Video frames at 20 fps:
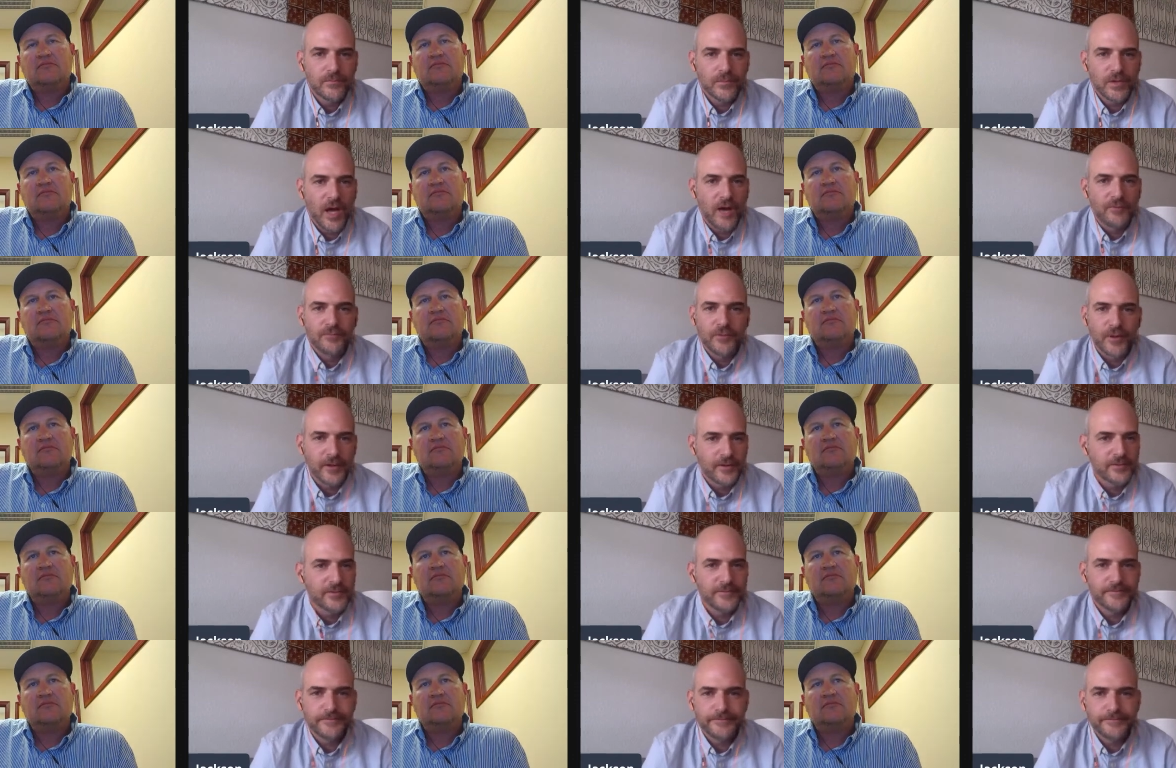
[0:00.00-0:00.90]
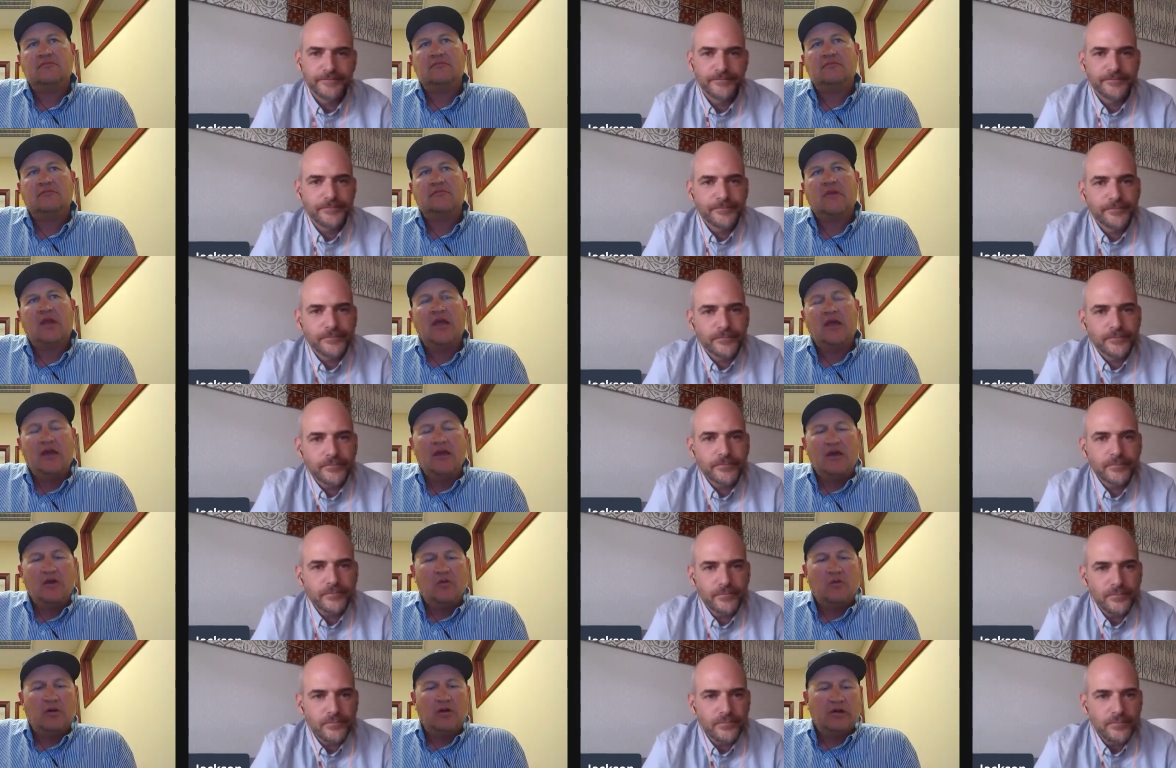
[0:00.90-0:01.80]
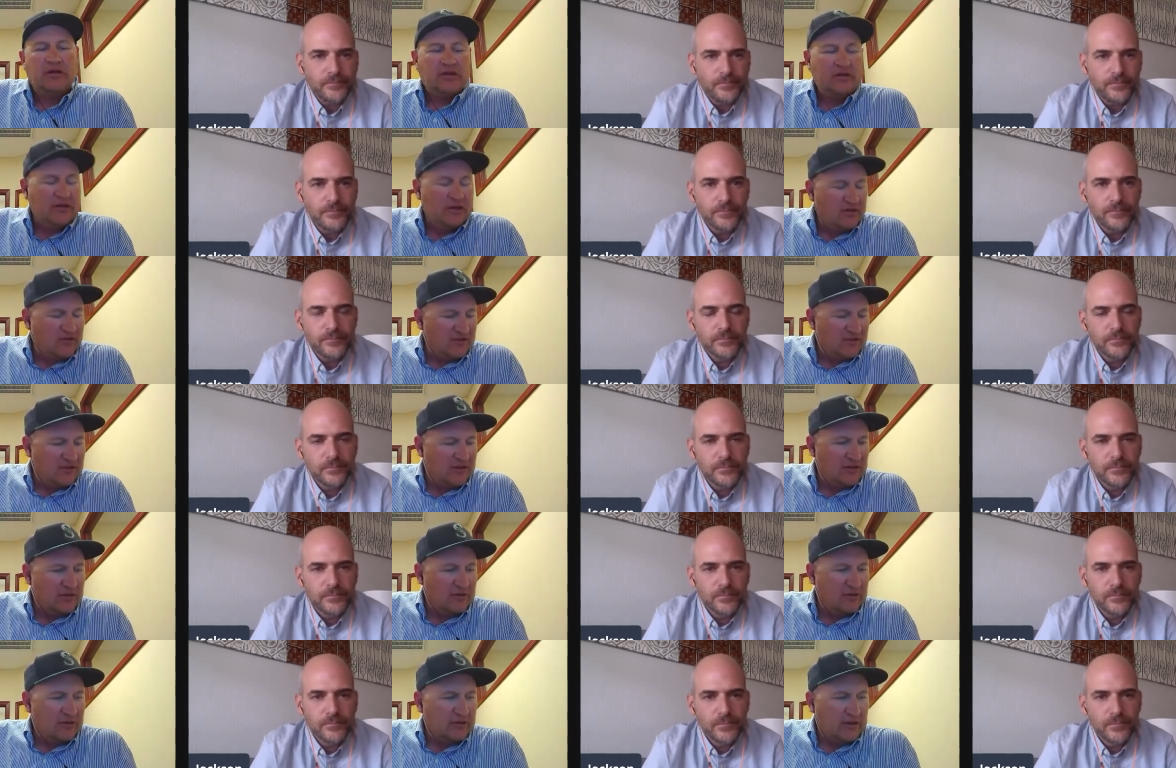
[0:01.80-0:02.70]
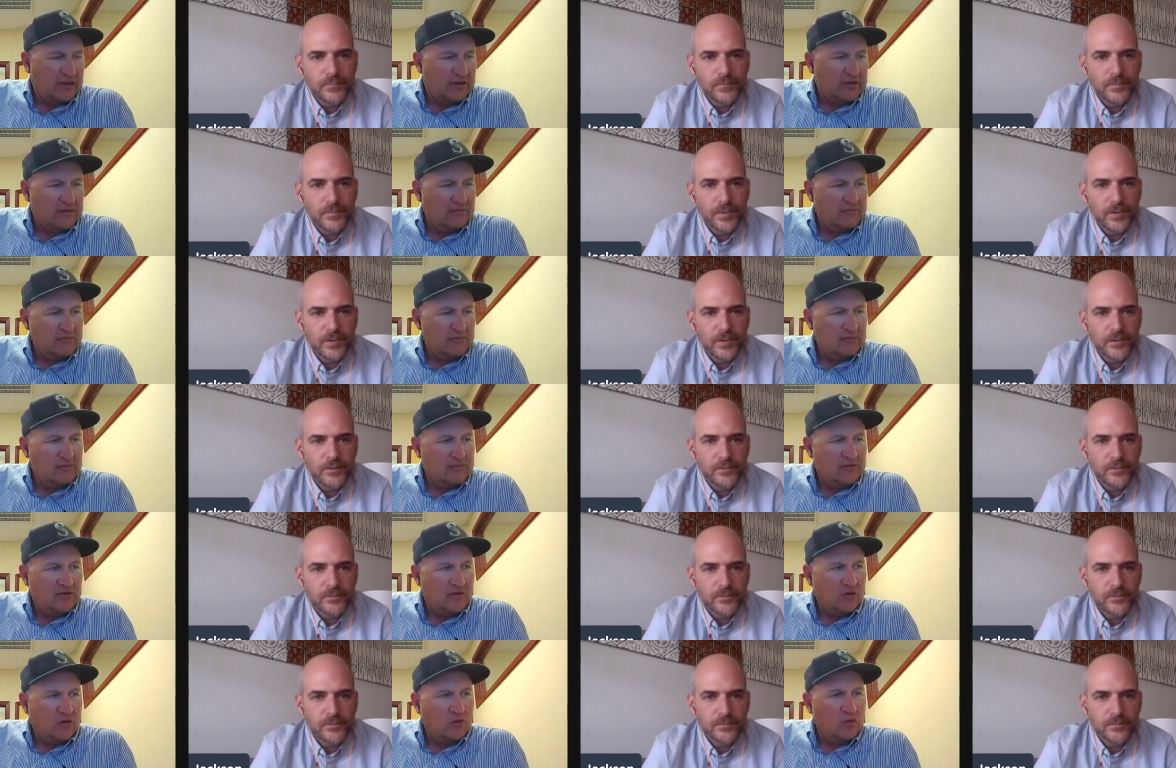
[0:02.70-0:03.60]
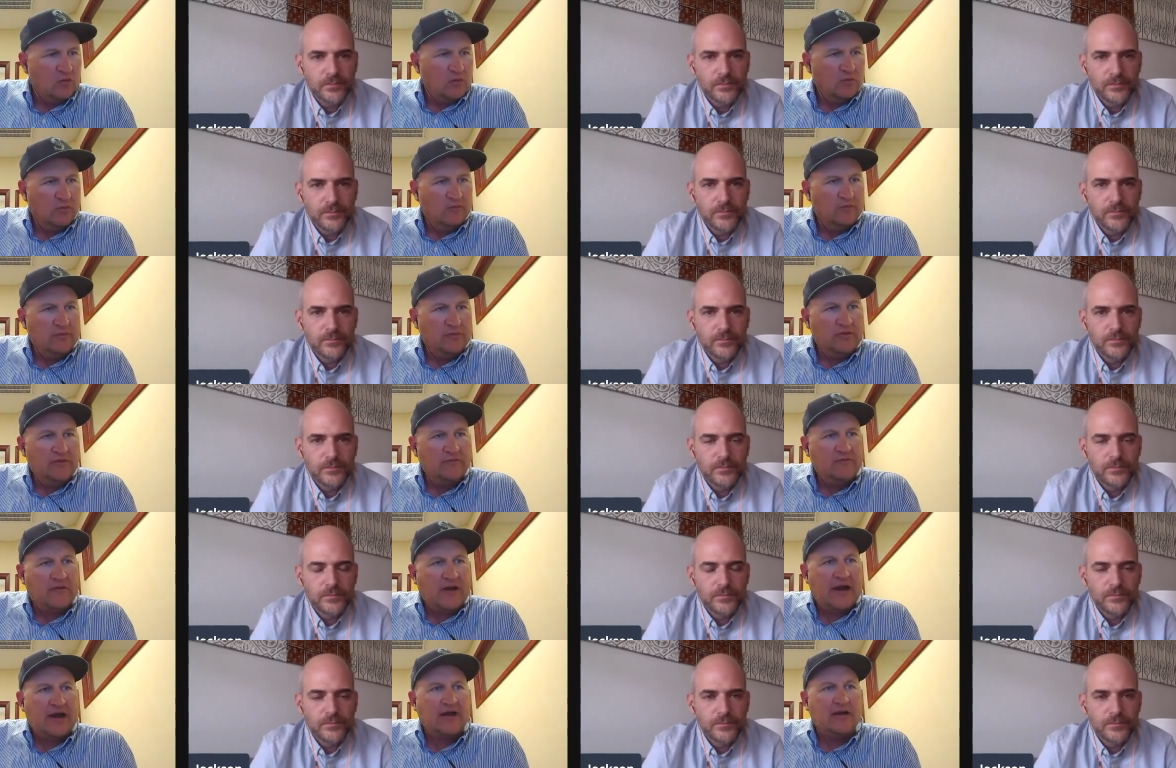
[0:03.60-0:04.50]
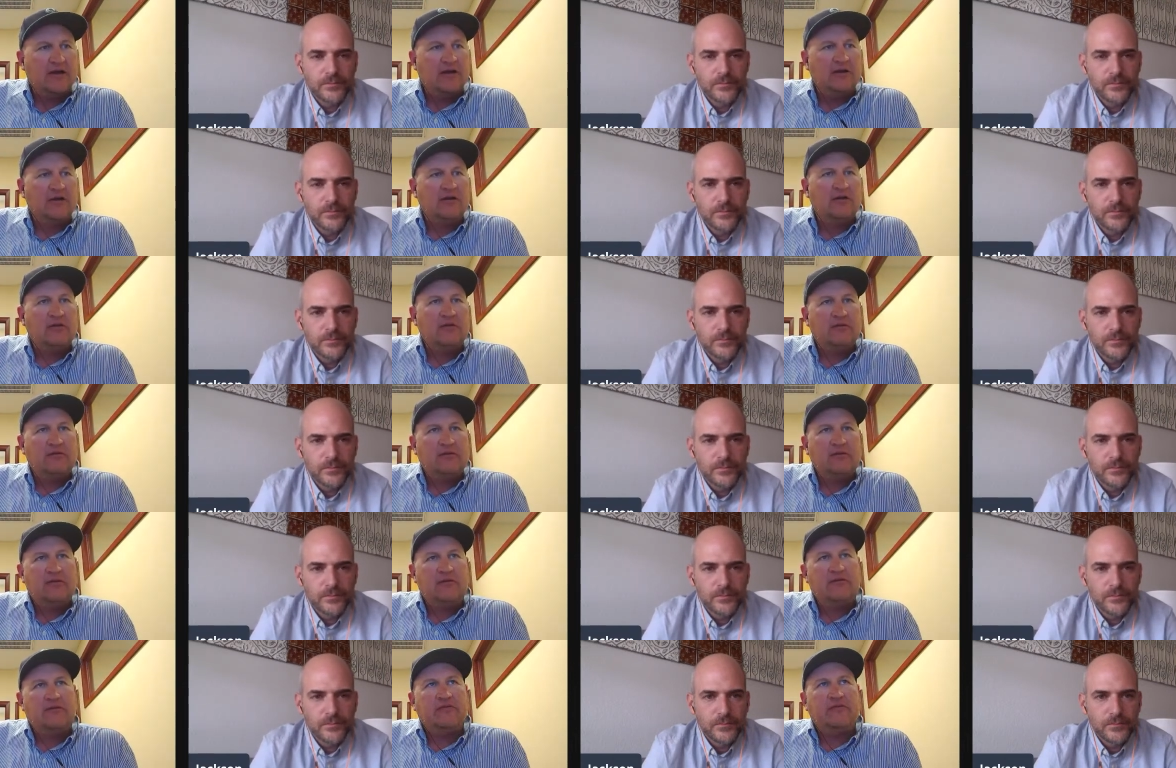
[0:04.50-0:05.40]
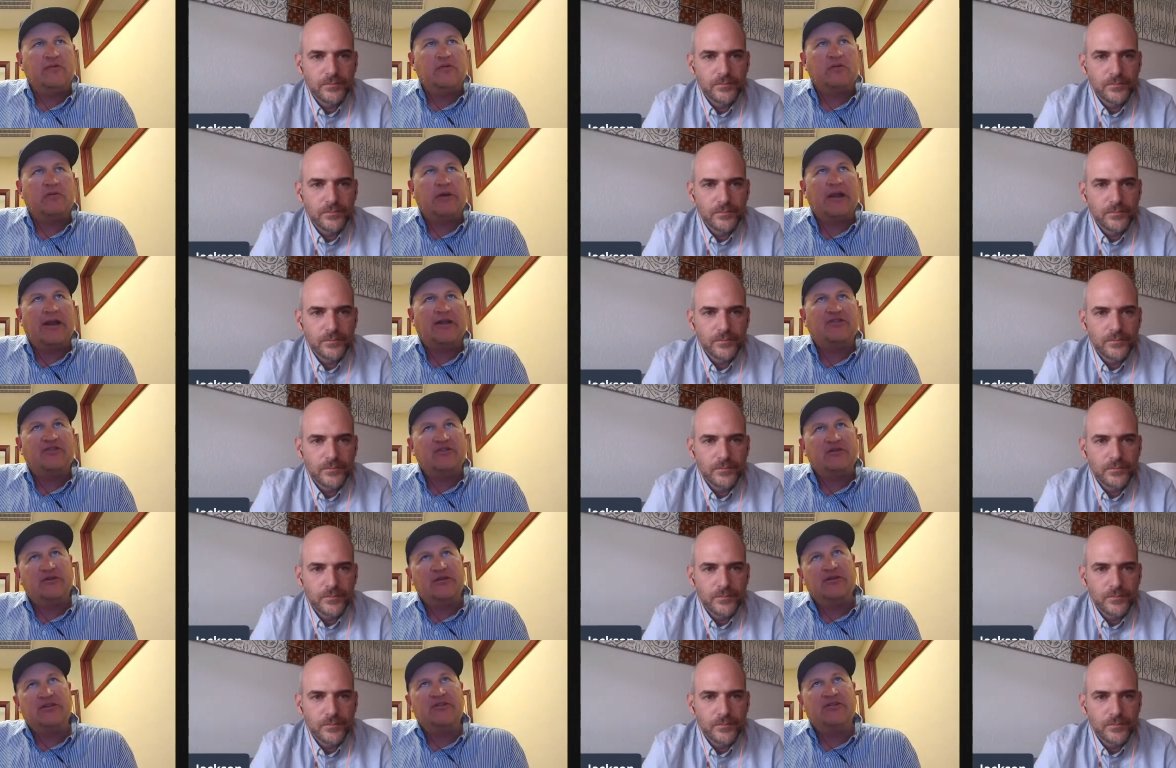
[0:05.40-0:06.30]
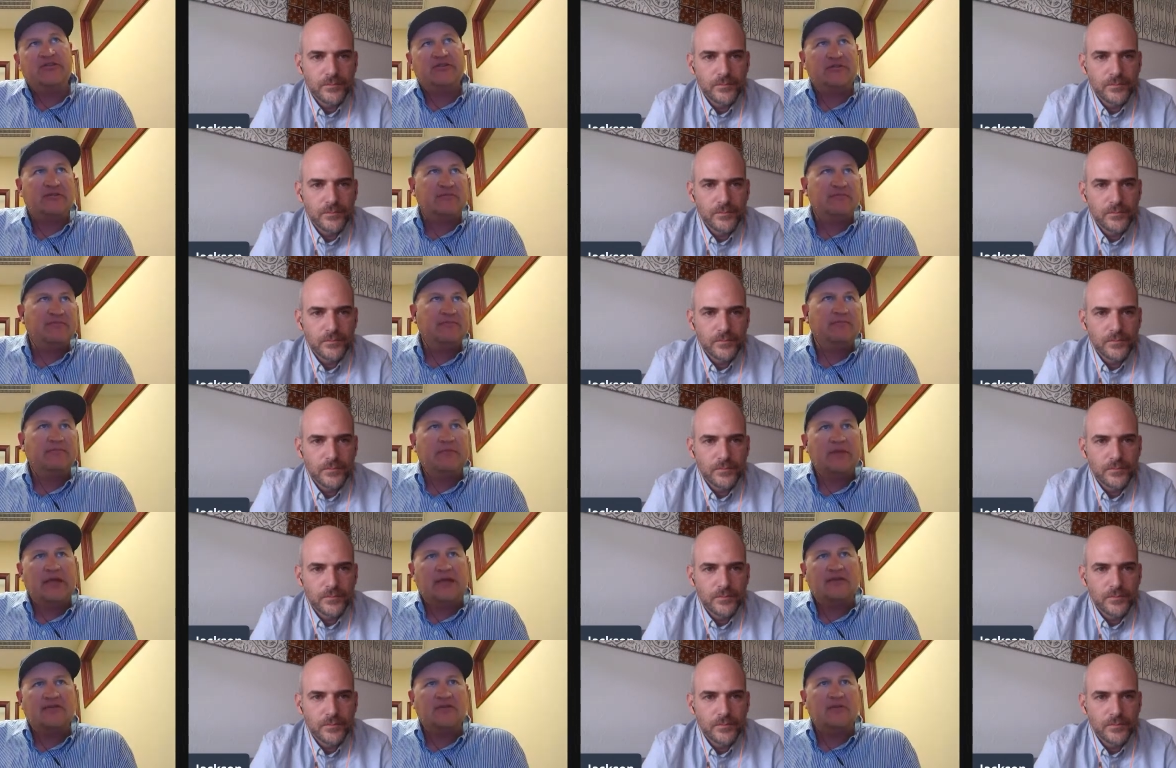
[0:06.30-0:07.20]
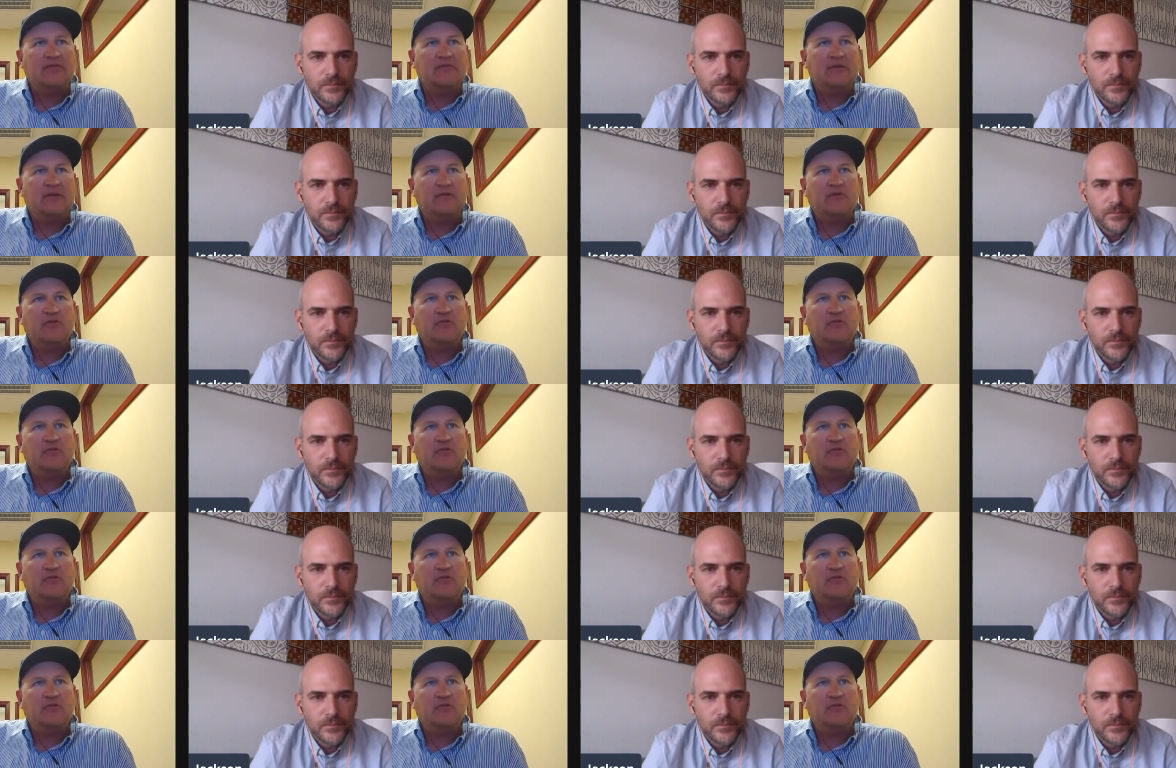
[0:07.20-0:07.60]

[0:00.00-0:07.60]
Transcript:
Speaker 1: conflict.
Speaker 2: Well, interesting. So fire for ranchers, like some people